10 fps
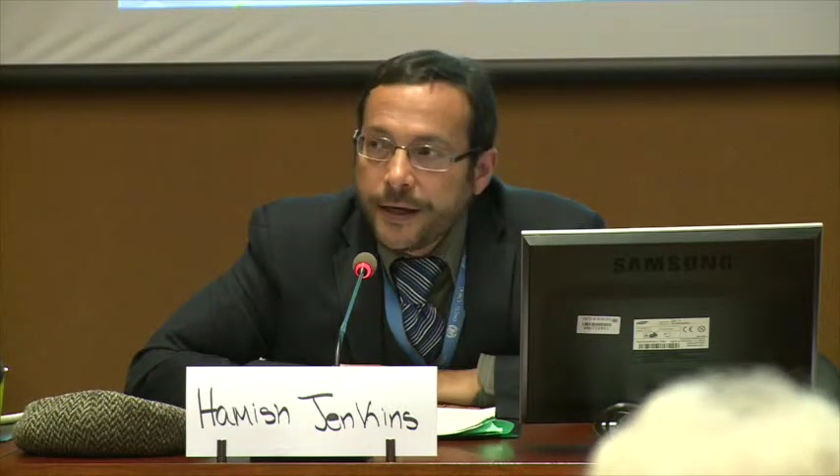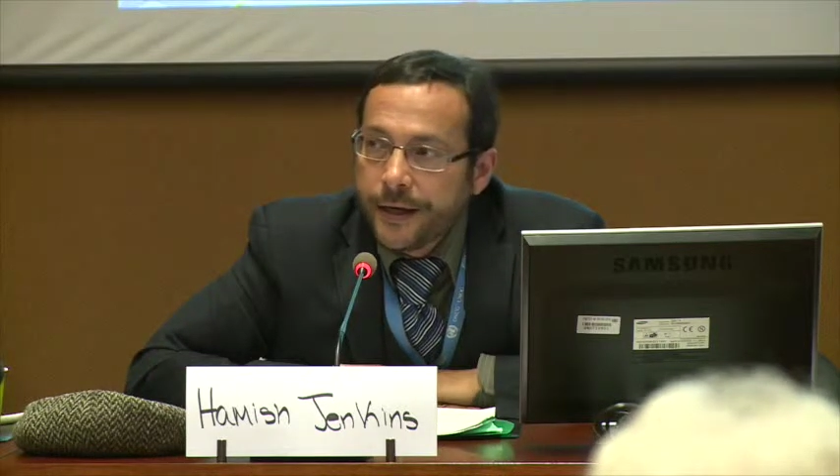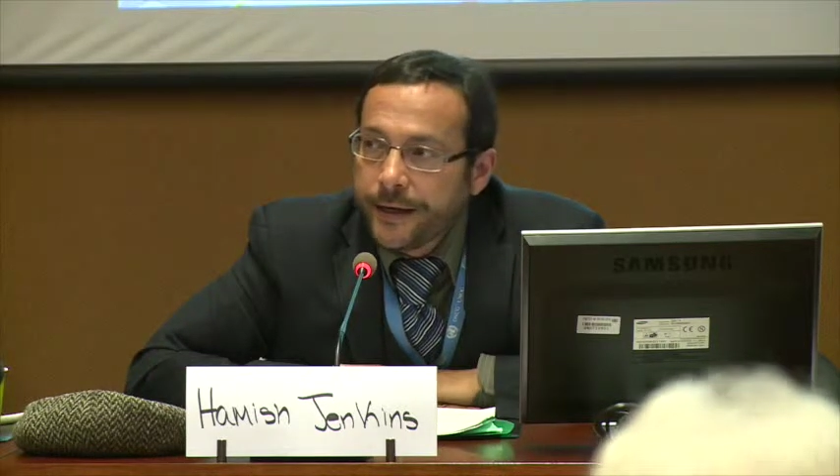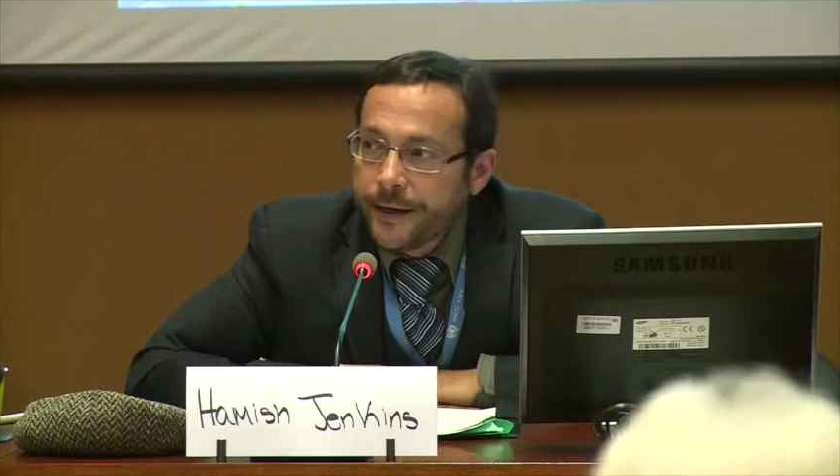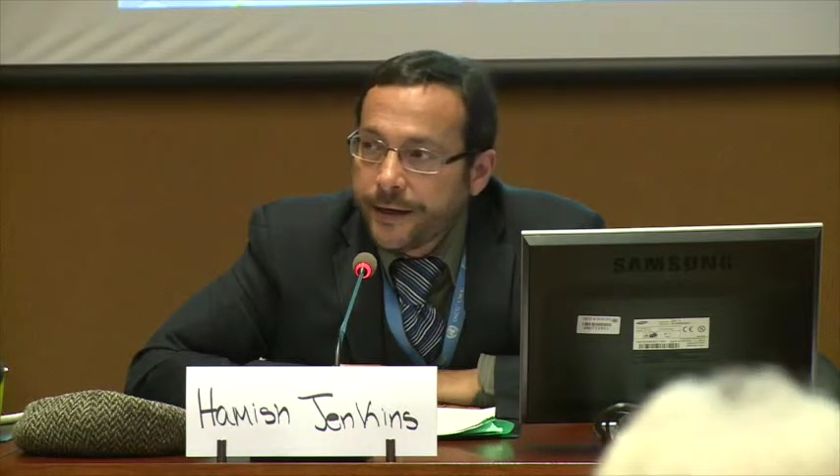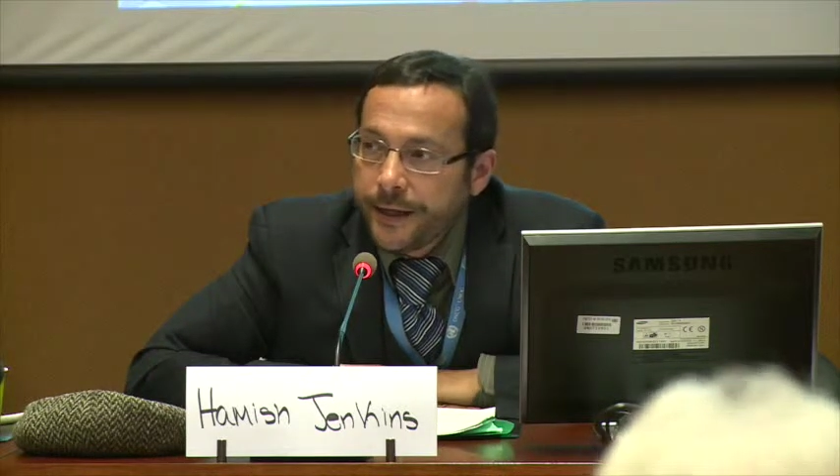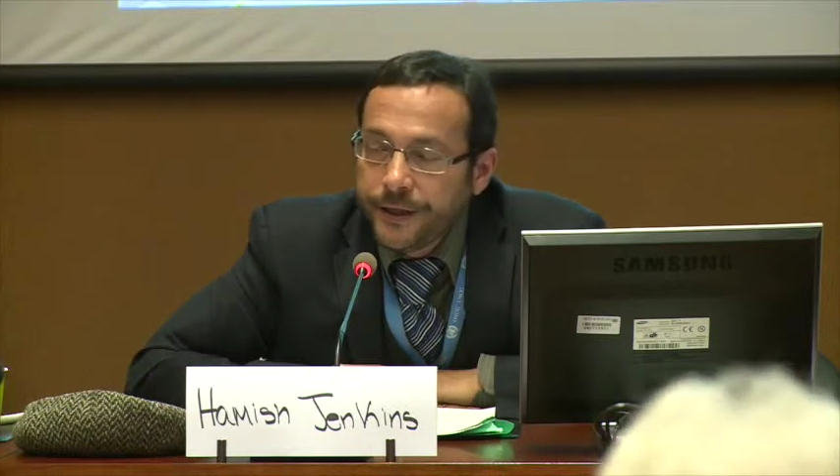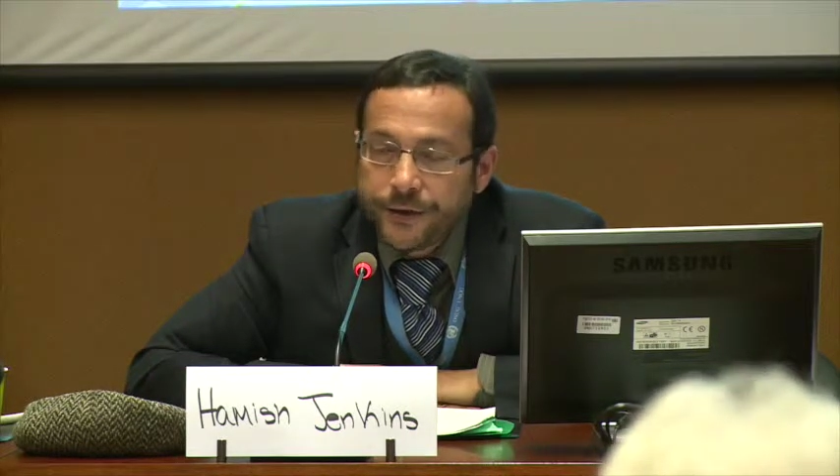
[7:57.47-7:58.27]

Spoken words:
in